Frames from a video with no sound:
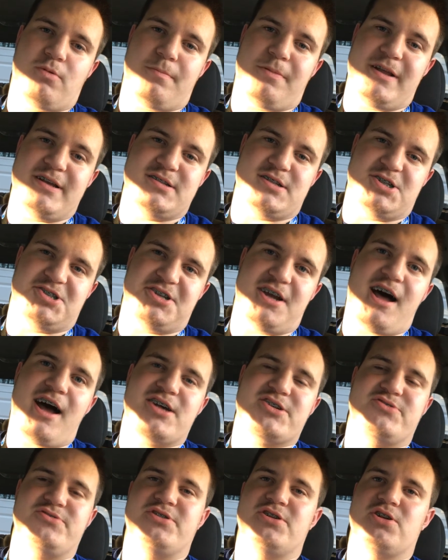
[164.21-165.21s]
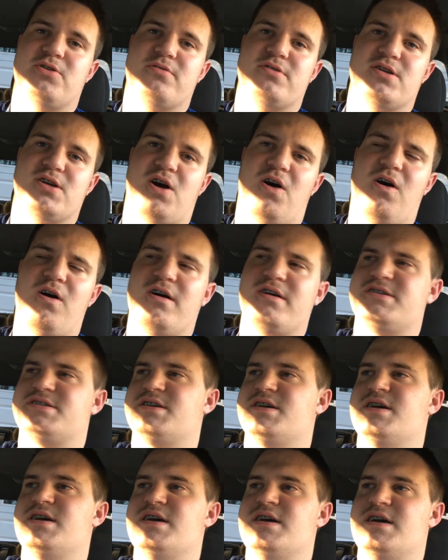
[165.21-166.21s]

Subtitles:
replace the shocks and you lower the cars?